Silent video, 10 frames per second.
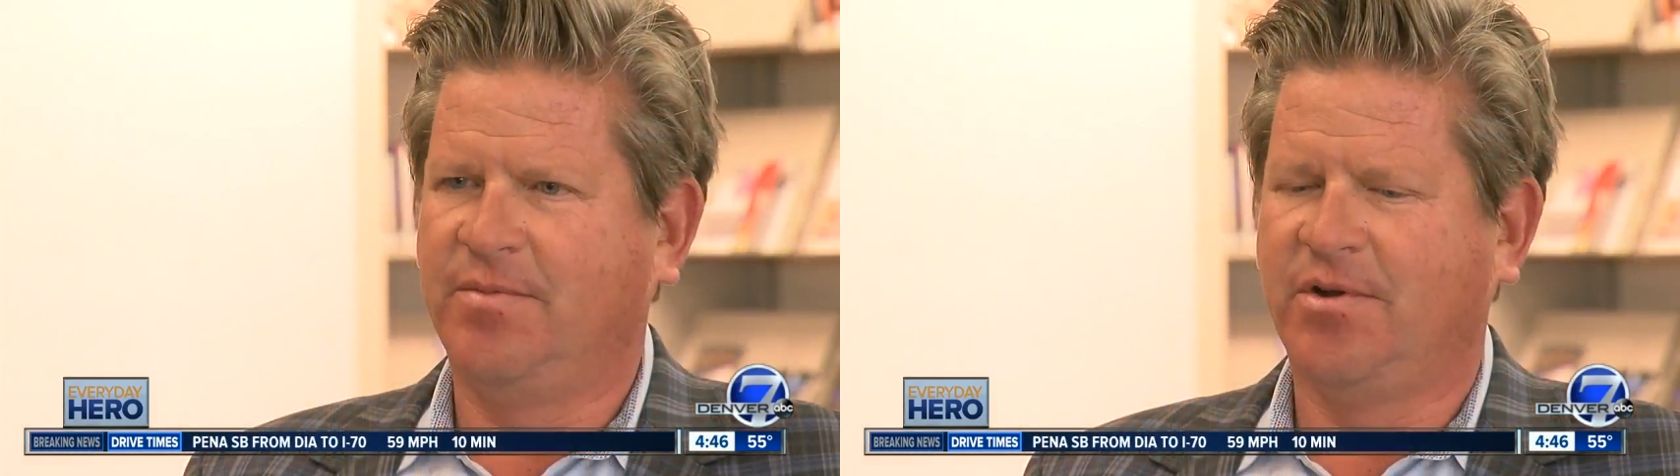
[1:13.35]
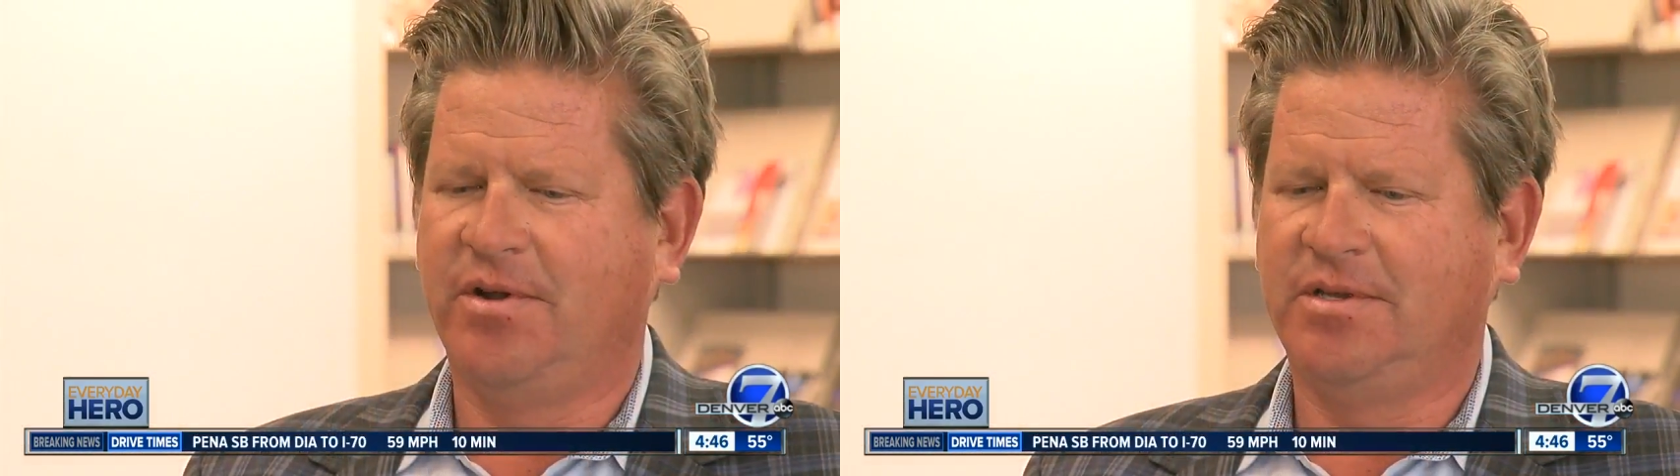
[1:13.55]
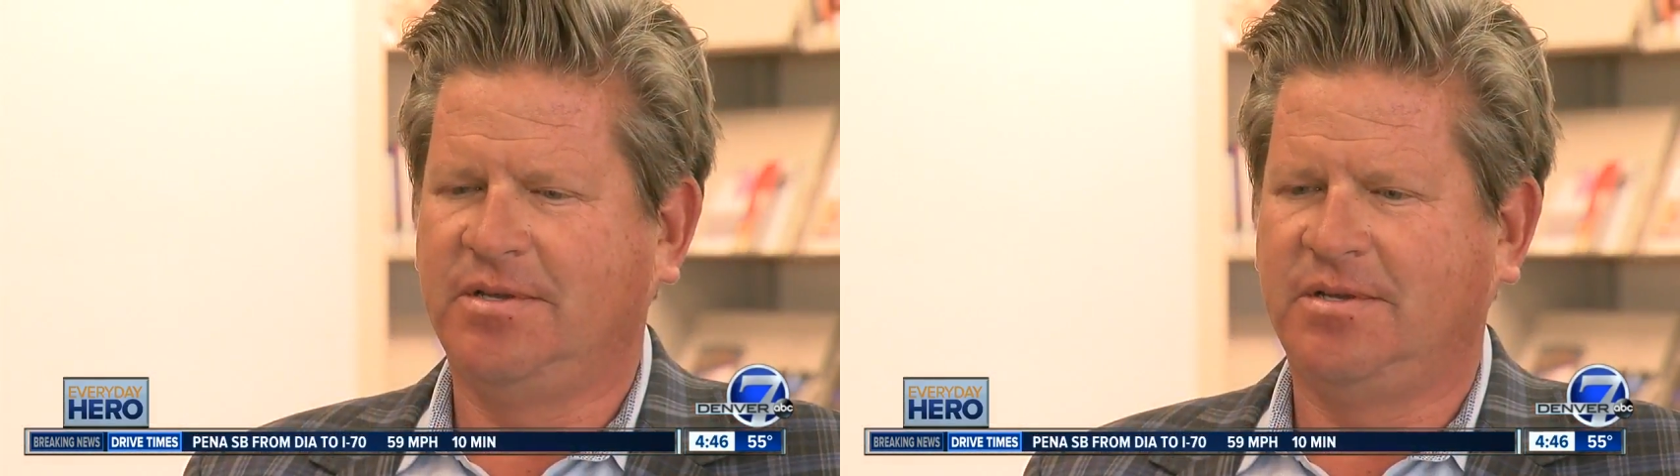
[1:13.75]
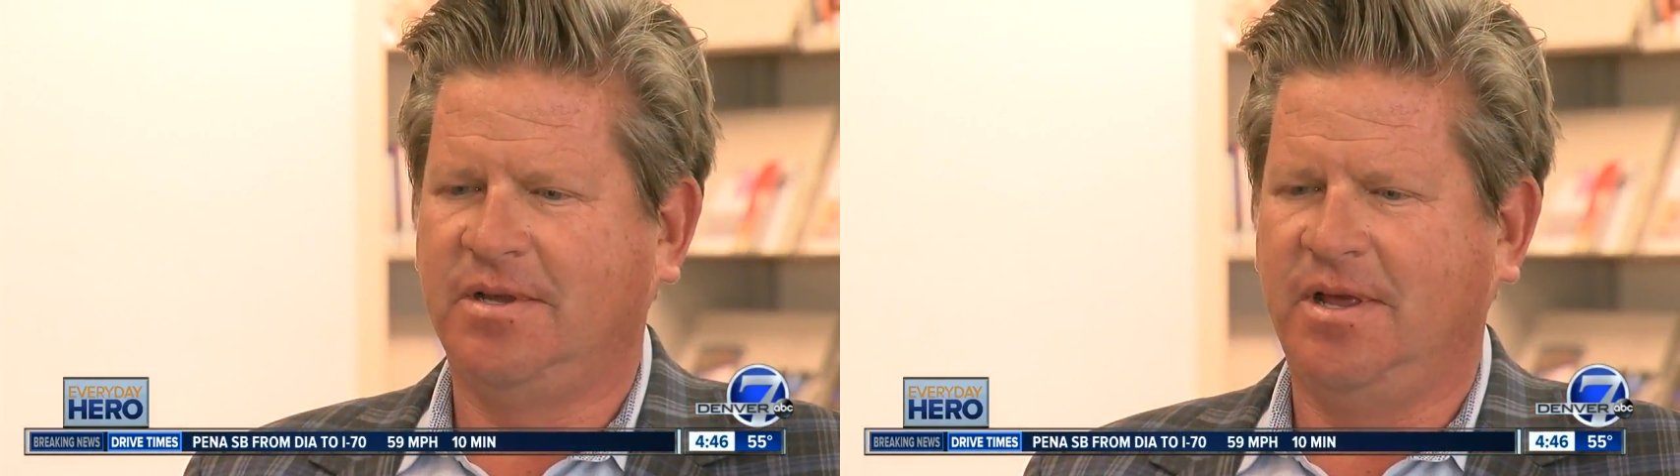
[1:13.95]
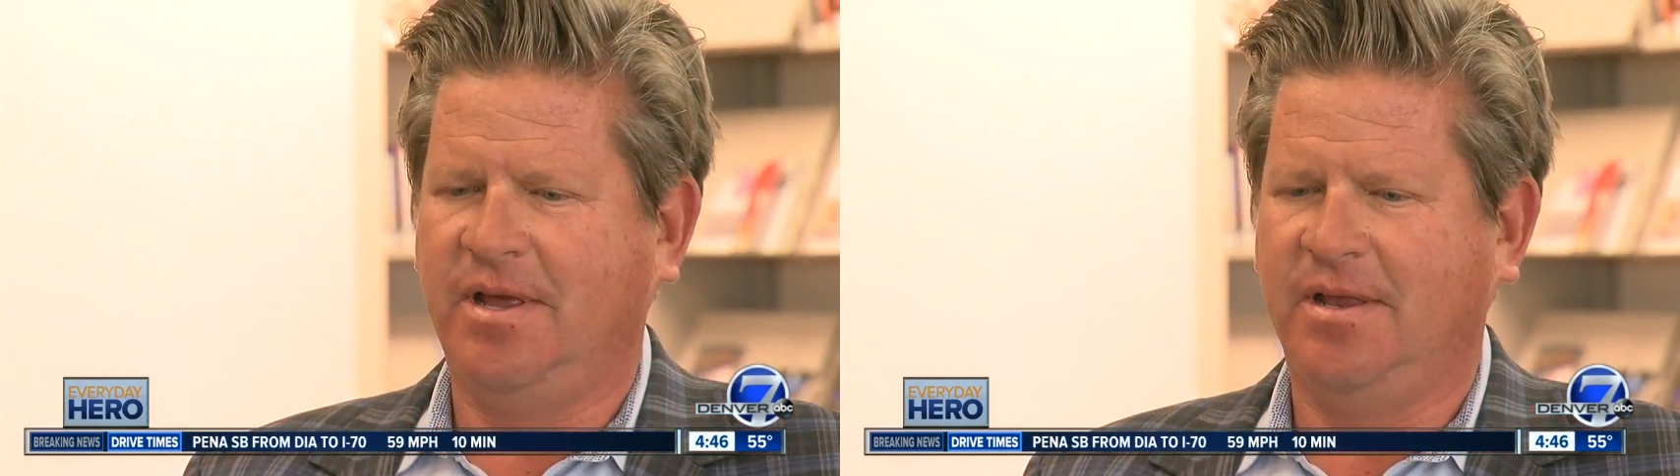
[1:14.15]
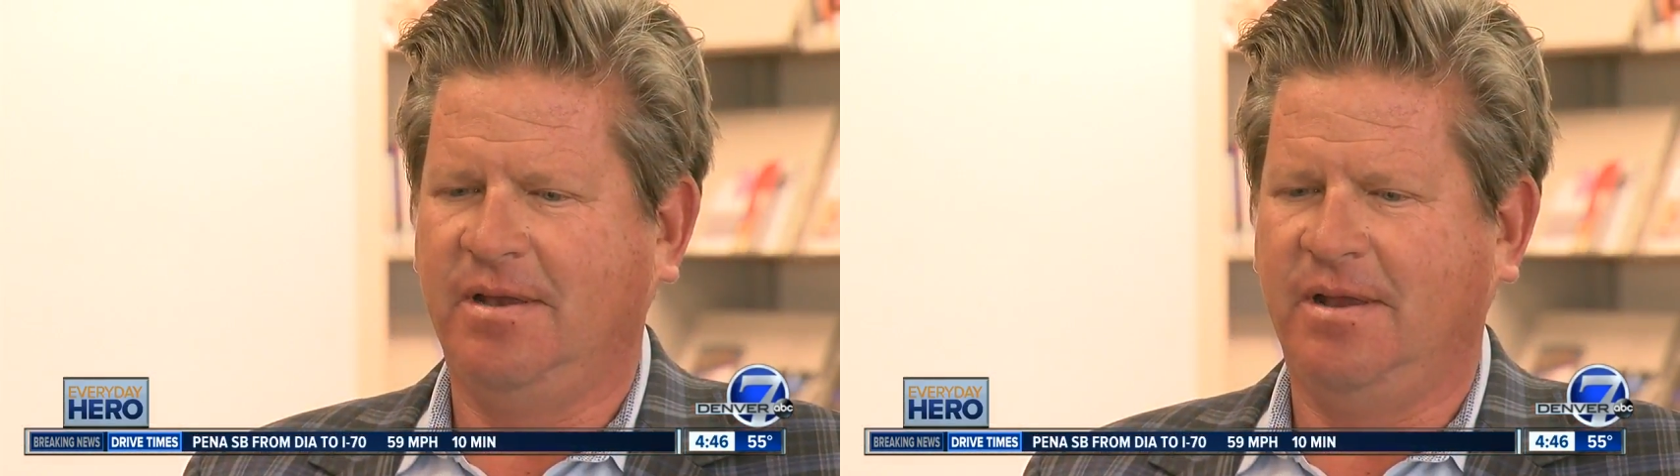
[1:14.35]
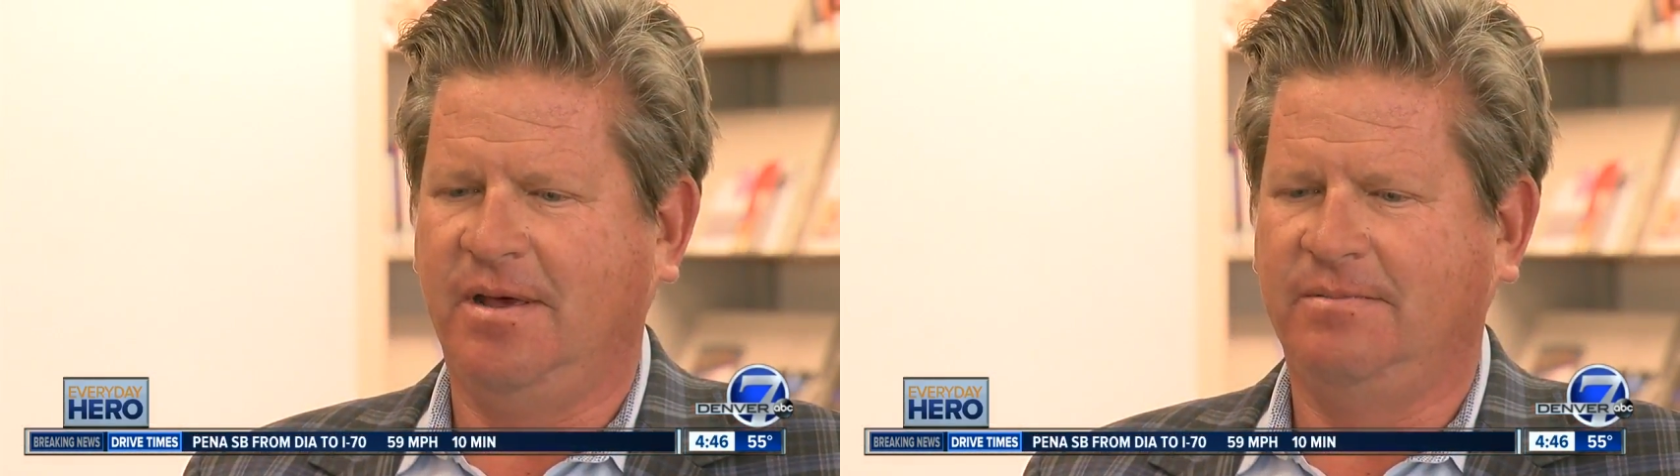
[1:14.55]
were immigrants, and